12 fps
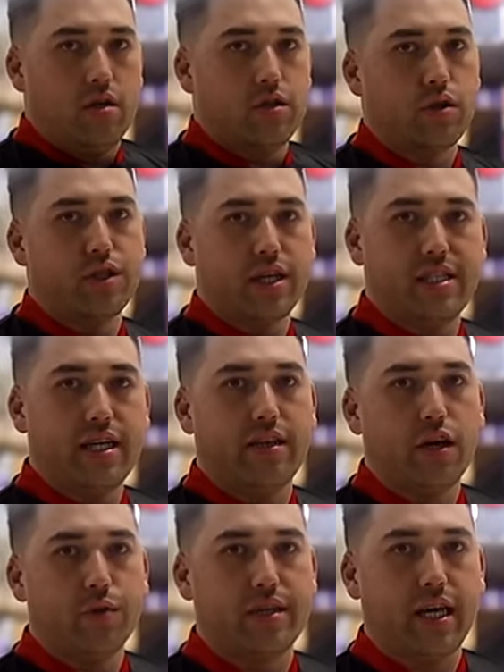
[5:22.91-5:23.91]
So as you can see
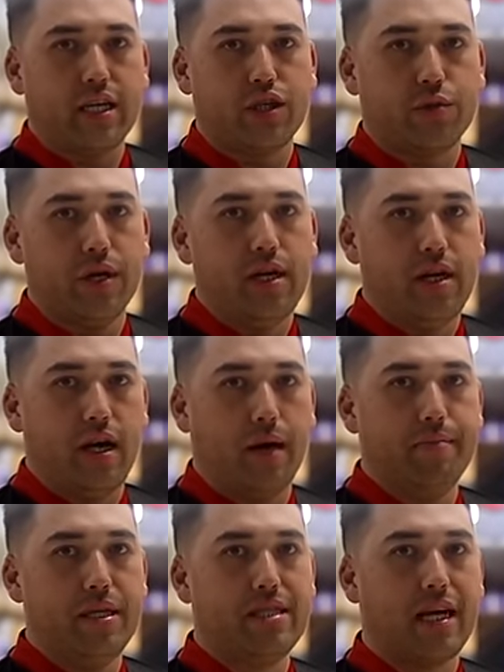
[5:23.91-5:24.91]
there with the X3, I
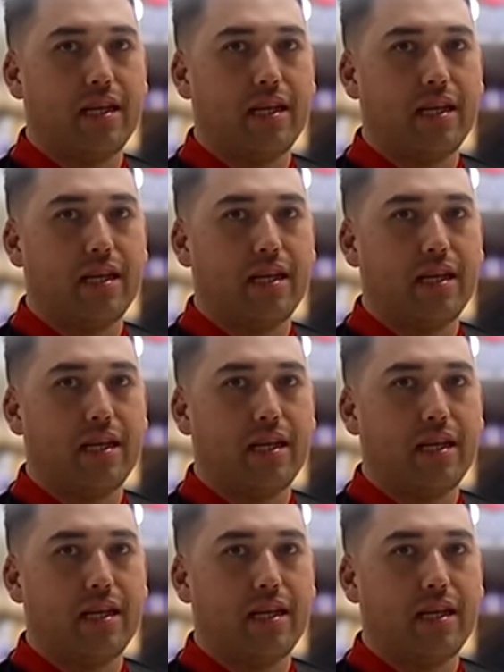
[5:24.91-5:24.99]
missed